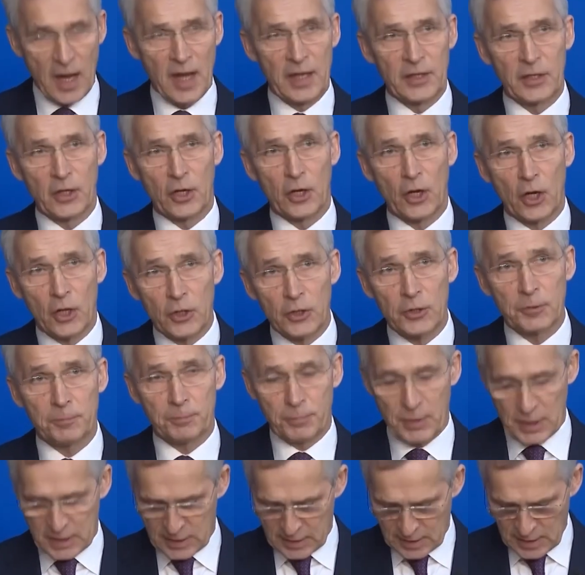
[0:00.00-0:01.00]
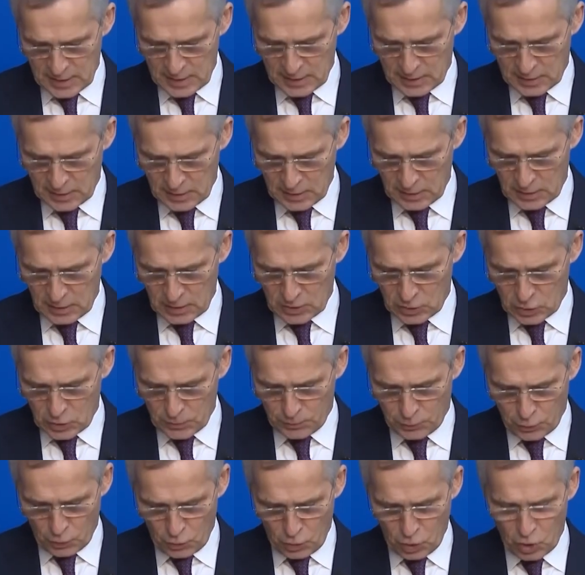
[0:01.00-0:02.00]
and the unprecedented
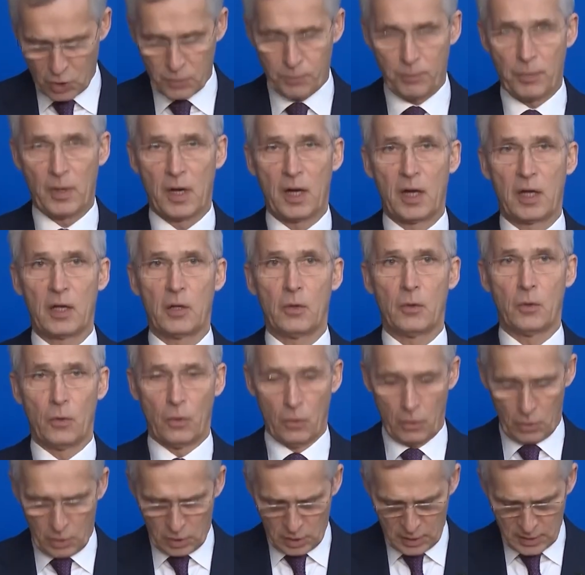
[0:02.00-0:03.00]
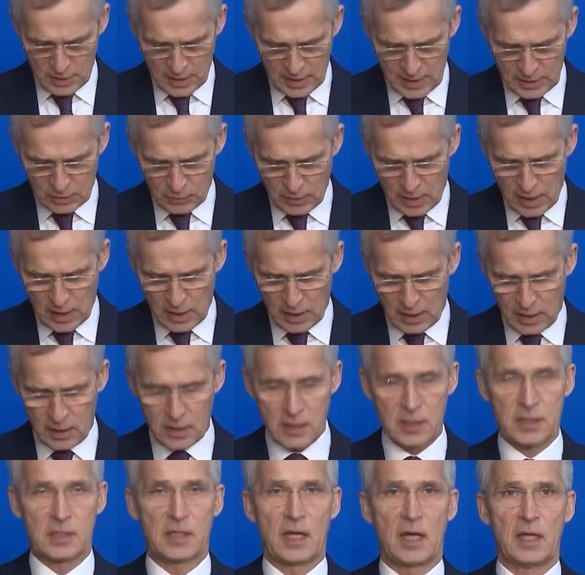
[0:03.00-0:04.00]
support by all NATO
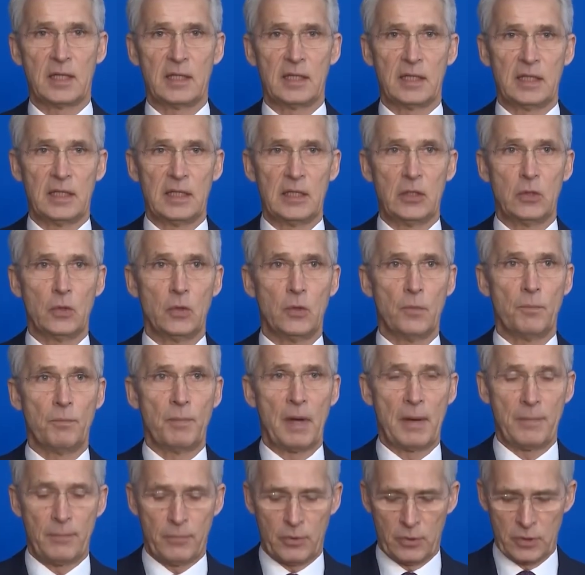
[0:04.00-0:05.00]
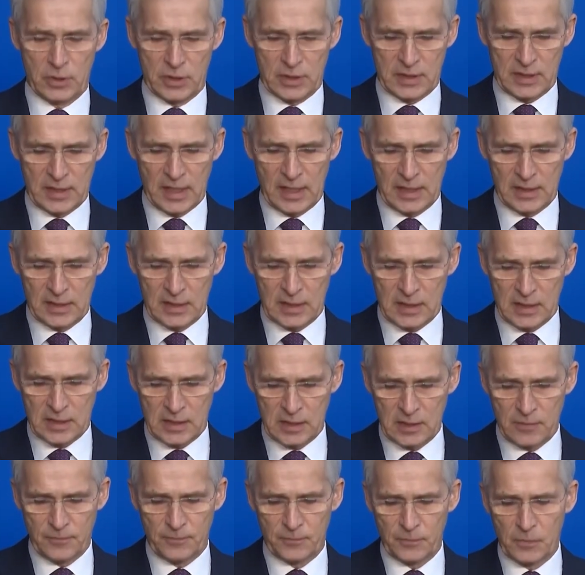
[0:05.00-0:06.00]
allies and EU member
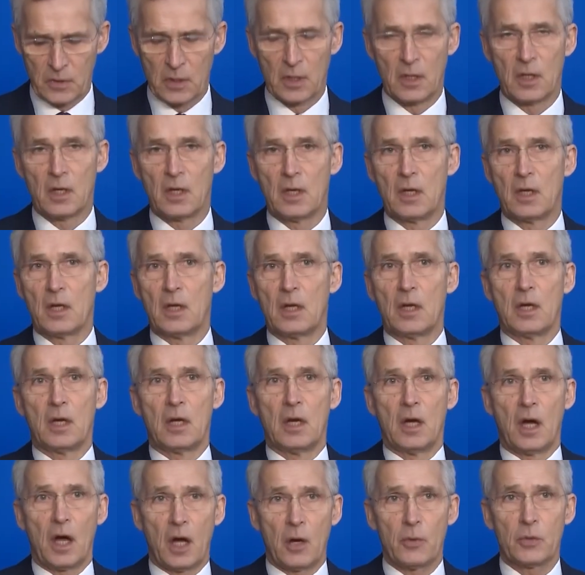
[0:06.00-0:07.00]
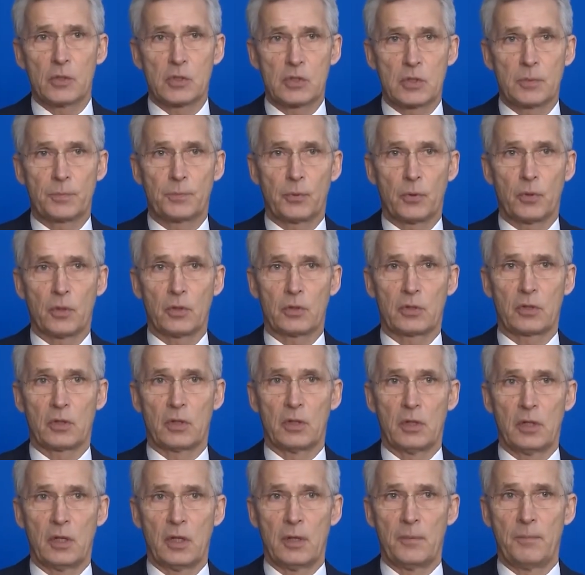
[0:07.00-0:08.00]
states. Our support
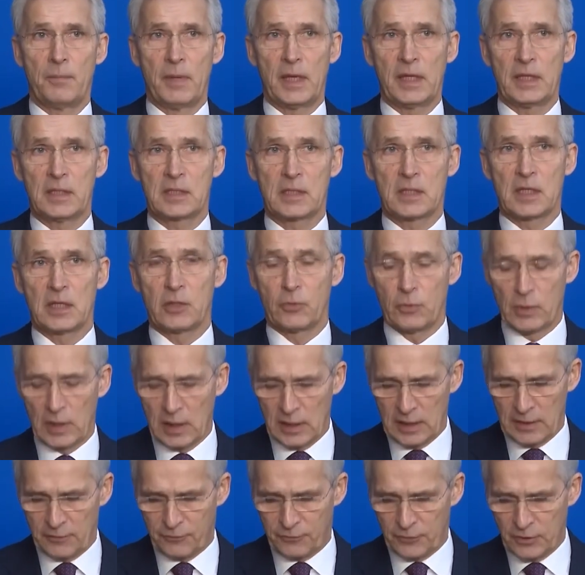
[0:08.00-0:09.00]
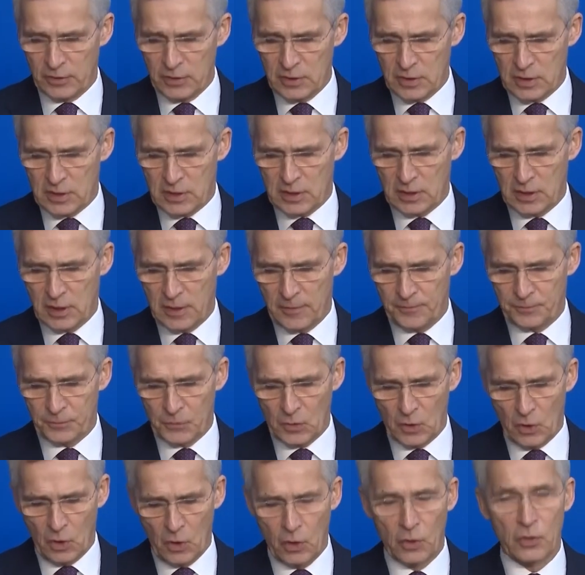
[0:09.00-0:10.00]
makes a real difference
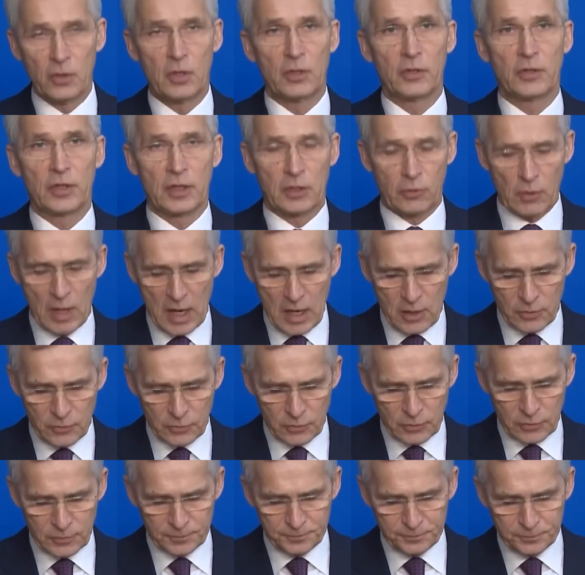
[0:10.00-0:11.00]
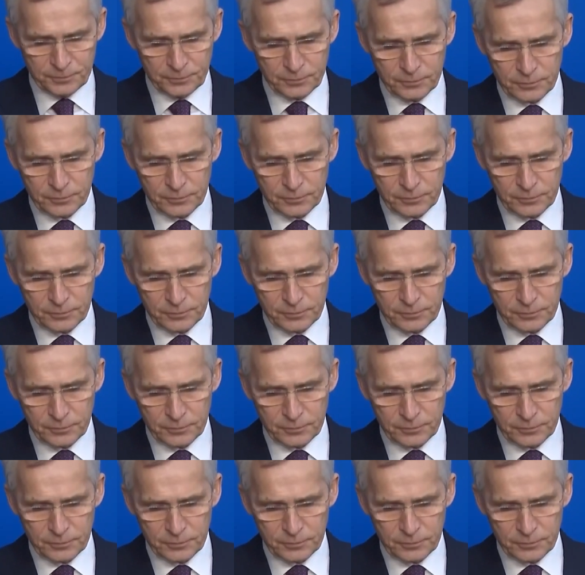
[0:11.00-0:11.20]
on the ground.